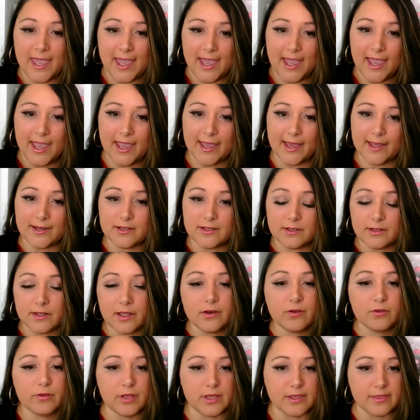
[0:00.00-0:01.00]
And
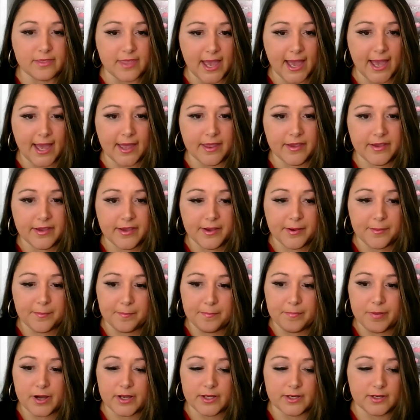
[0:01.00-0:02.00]
not only that,
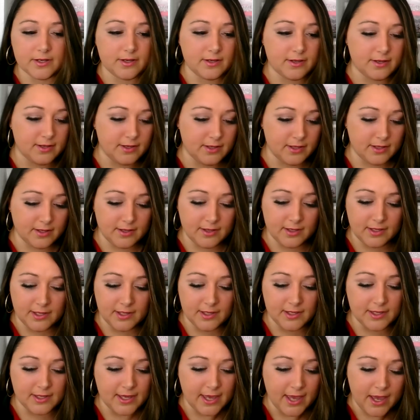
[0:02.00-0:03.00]
but
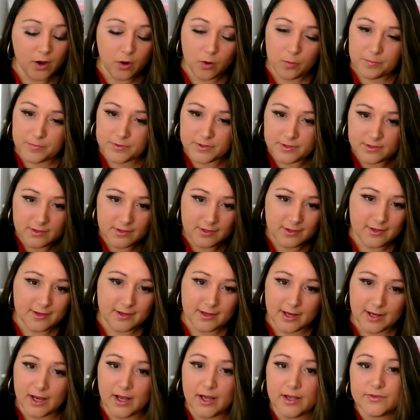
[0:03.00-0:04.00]
he helped
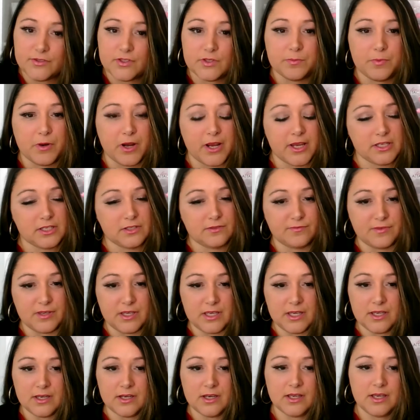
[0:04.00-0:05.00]
spray his
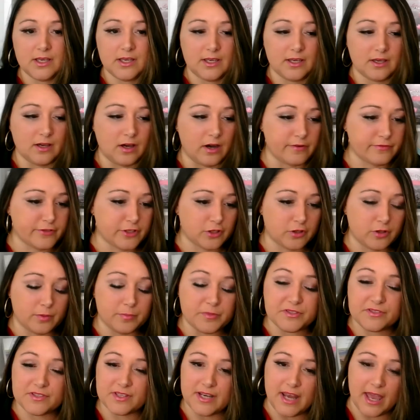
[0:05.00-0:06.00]
feet. Officer
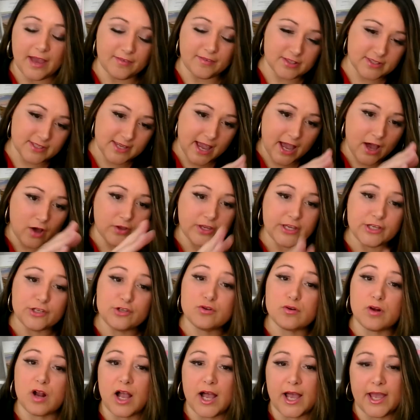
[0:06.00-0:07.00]
Clemens didn't have a towel. He
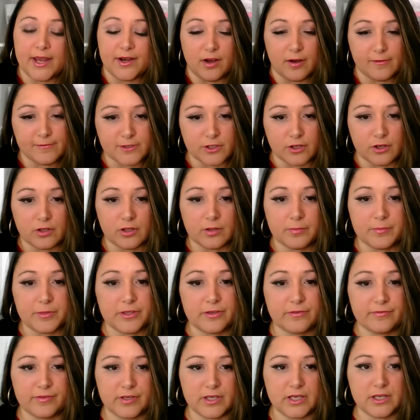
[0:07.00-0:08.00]
dried Officer
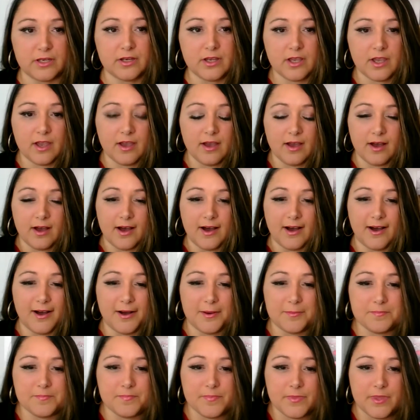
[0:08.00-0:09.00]
Clemens' feet.
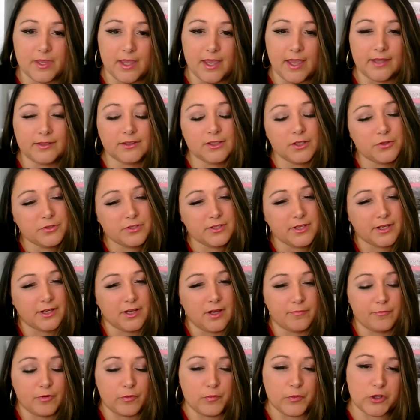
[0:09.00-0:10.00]
And those that
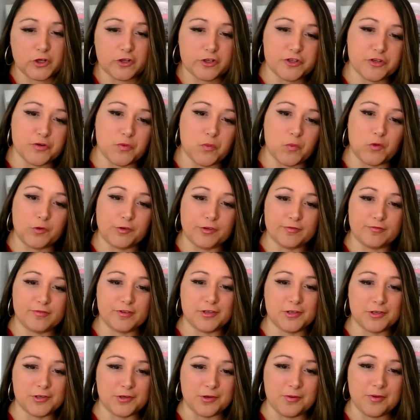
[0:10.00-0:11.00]
come from a Christian
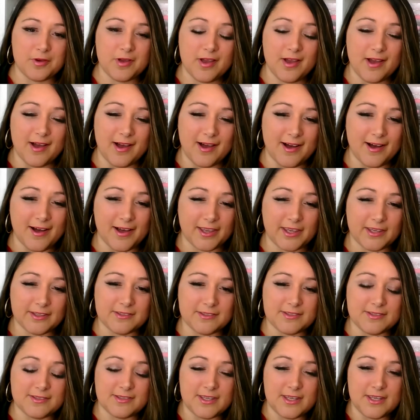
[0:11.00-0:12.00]
worldview can
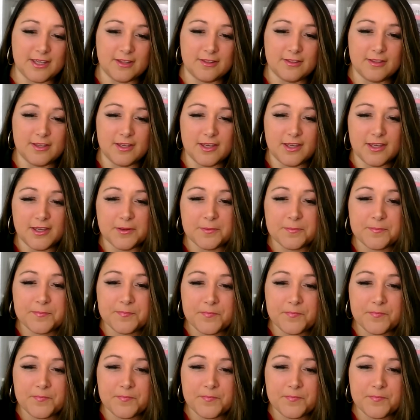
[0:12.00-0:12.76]
see